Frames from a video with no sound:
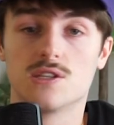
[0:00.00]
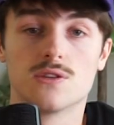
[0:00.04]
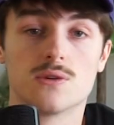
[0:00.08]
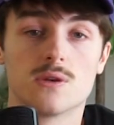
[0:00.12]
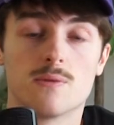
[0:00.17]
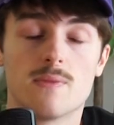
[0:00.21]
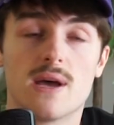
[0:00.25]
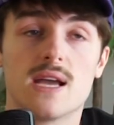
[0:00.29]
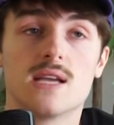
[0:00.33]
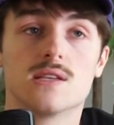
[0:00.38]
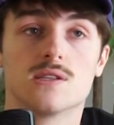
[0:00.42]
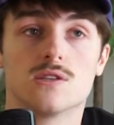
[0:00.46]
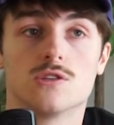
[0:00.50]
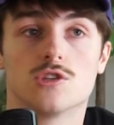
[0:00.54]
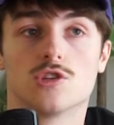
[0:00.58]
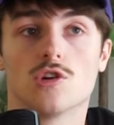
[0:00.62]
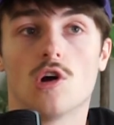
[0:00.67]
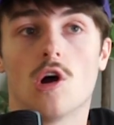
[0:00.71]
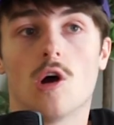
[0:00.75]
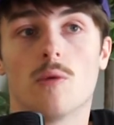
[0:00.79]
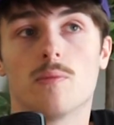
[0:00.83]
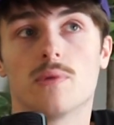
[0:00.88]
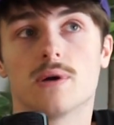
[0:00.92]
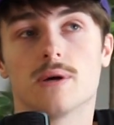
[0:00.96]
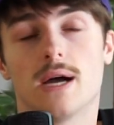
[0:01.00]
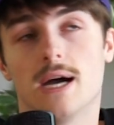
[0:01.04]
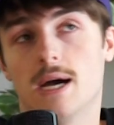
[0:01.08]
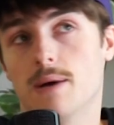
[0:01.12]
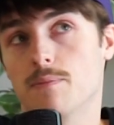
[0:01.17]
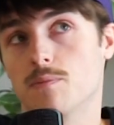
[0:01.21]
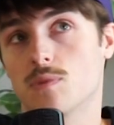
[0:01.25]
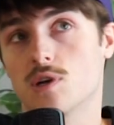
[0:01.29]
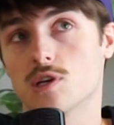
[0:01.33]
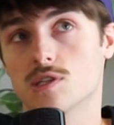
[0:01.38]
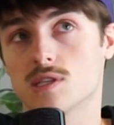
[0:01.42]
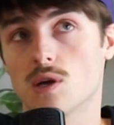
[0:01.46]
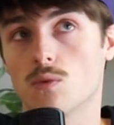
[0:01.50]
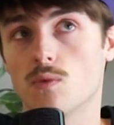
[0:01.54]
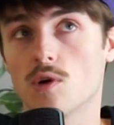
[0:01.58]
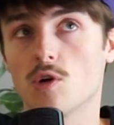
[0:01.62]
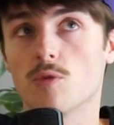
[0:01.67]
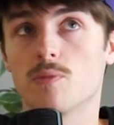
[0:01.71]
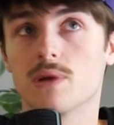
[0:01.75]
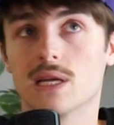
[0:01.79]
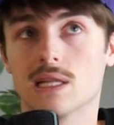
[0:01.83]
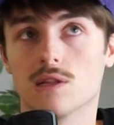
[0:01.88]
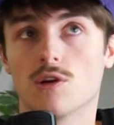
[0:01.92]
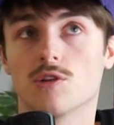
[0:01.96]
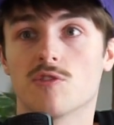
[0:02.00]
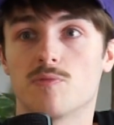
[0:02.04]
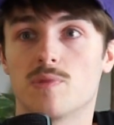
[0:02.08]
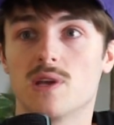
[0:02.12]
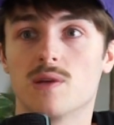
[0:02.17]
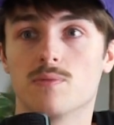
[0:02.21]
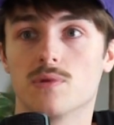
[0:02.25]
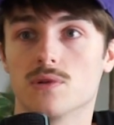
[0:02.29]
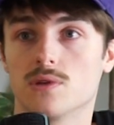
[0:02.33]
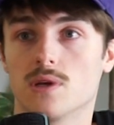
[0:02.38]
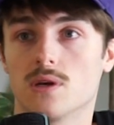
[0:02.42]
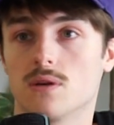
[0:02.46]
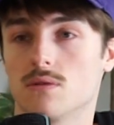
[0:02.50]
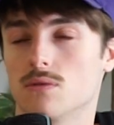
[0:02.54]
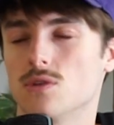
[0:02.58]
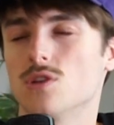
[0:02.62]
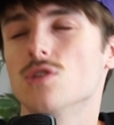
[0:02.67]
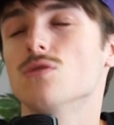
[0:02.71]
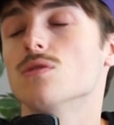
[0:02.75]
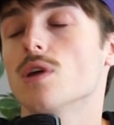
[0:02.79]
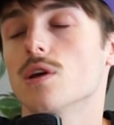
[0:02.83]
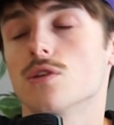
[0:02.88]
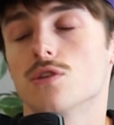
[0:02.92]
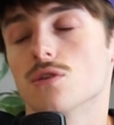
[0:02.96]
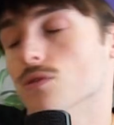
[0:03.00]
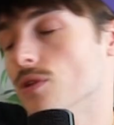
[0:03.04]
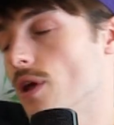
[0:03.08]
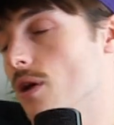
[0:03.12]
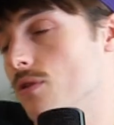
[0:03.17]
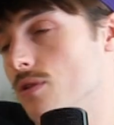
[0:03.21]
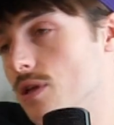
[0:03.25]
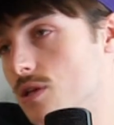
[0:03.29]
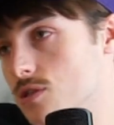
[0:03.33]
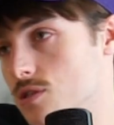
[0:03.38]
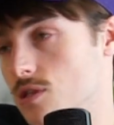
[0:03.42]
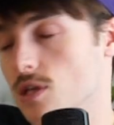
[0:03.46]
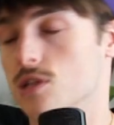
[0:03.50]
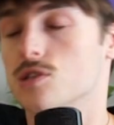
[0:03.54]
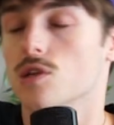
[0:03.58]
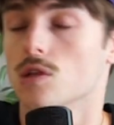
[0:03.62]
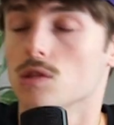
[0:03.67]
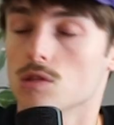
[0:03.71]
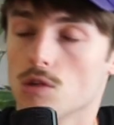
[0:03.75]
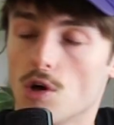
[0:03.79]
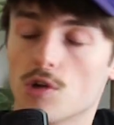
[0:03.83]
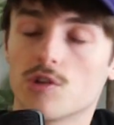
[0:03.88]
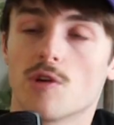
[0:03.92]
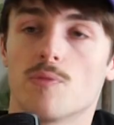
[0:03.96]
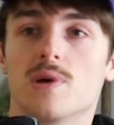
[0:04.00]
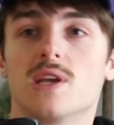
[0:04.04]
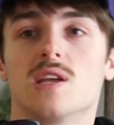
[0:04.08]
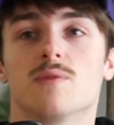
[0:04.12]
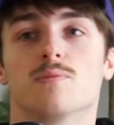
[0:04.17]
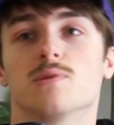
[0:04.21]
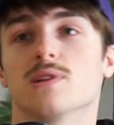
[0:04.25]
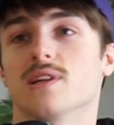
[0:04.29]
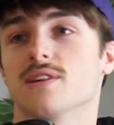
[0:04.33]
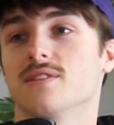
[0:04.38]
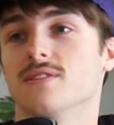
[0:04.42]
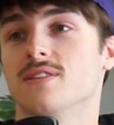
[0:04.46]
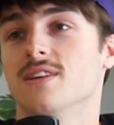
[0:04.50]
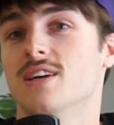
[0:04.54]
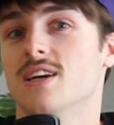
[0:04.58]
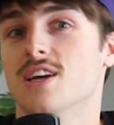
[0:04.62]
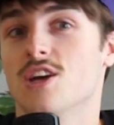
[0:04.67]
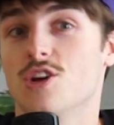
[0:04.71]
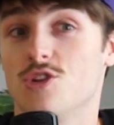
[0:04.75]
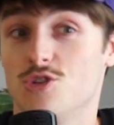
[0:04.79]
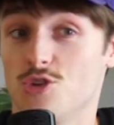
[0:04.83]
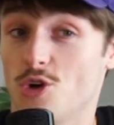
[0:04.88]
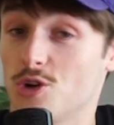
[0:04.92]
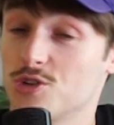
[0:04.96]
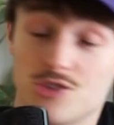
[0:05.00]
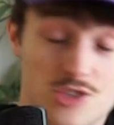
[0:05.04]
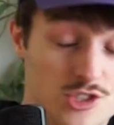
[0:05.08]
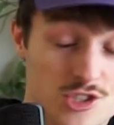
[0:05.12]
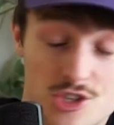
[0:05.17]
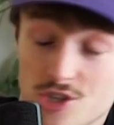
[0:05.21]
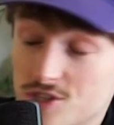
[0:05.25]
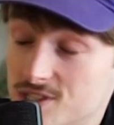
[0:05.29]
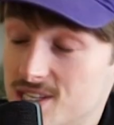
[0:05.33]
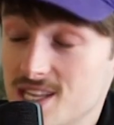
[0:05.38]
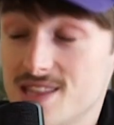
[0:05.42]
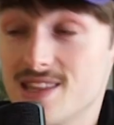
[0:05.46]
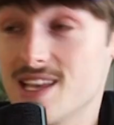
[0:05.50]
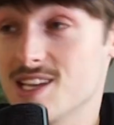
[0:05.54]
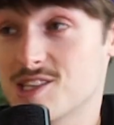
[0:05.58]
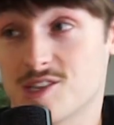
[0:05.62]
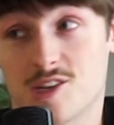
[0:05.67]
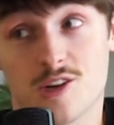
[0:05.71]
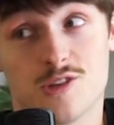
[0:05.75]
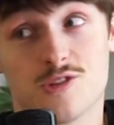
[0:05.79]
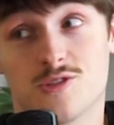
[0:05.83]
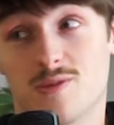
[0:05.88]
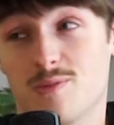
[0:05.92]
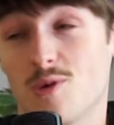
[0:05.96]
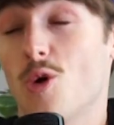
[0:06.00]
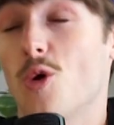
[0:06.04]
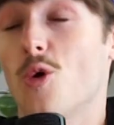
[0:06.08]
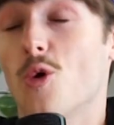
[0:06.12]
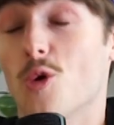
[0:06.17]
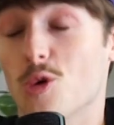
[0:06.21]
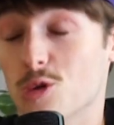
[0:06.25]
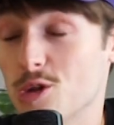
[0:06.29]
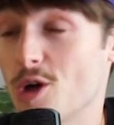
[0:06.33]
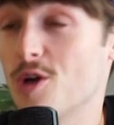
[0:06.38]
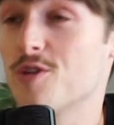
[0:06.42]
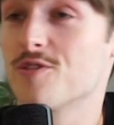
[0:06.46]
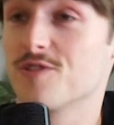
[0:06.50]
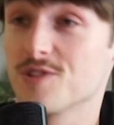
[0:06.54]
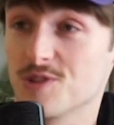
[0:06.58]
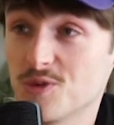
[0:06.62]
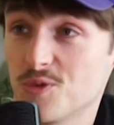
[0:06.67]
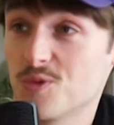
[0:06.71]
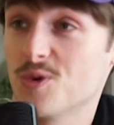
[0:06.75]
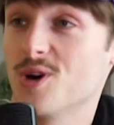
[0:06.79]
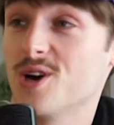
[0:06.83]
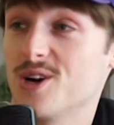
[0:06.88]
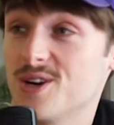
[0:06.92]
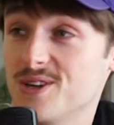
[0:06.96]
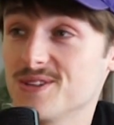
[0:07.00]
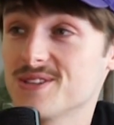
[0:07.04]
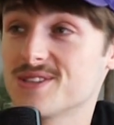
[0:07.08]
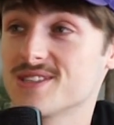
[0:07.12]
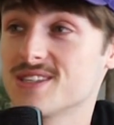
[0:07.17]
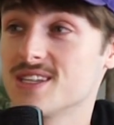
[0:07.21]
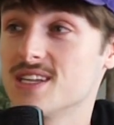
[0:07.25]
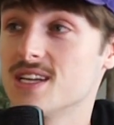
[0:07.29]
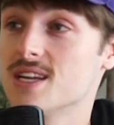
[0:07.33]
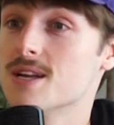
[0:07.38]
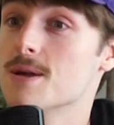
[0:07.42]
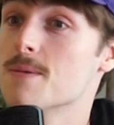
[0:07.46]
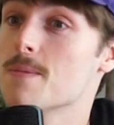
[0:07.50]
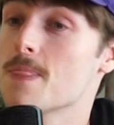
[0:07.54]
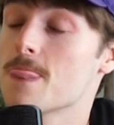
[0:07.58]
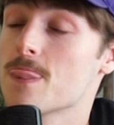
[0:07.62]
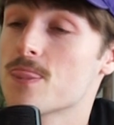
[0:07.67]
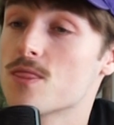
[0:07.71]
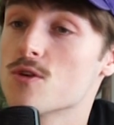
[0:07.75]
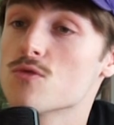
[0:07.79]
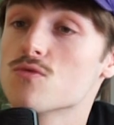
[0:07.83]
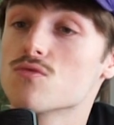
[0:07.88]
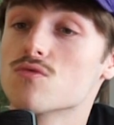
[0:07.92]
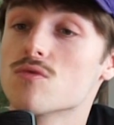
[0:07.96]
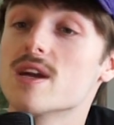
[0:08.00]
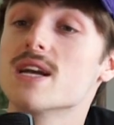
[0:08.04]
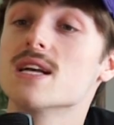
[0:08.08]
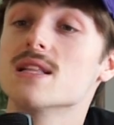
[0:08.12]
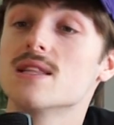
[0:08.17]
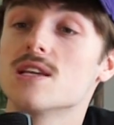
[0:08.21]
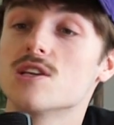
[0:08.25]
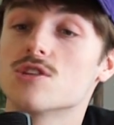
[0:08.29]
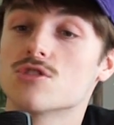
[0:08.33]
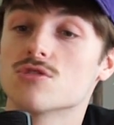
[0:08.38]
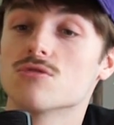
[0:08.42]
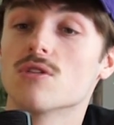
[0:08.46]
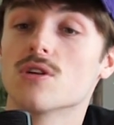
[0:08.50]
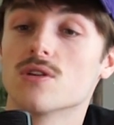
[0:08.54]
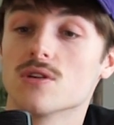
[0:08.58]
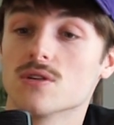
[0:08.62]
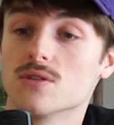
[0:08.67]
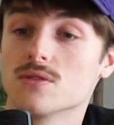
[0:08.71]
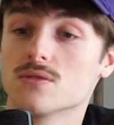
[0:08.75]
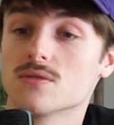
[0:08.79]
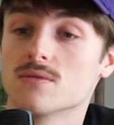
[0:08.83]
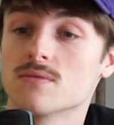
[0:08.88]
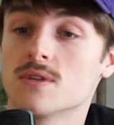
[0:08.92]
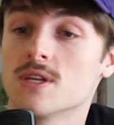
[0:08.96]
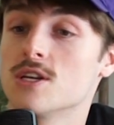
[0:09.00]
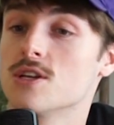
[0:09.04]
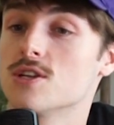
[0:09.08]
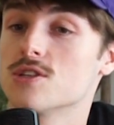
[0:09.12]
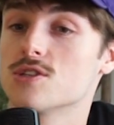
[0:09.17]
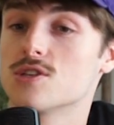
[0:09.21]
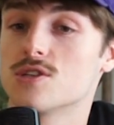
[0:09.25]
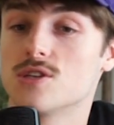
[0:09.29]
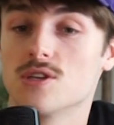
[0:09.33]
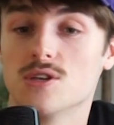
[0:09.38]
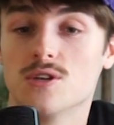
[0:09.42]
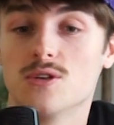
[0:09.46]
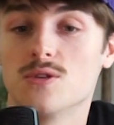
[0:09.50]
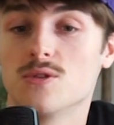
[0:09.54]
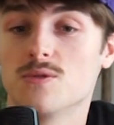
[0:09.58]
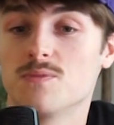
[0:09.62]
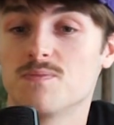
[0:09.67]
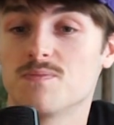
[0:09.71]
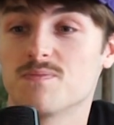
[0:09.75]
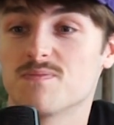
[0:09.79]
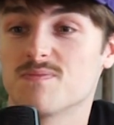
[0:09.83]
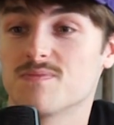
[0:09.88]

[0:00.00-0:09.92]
you do an amazing job, um because there will be a lot of people that, you know, you'll know this. There's a lot of people, not just in this country but all over the world, yeah, that really struggle to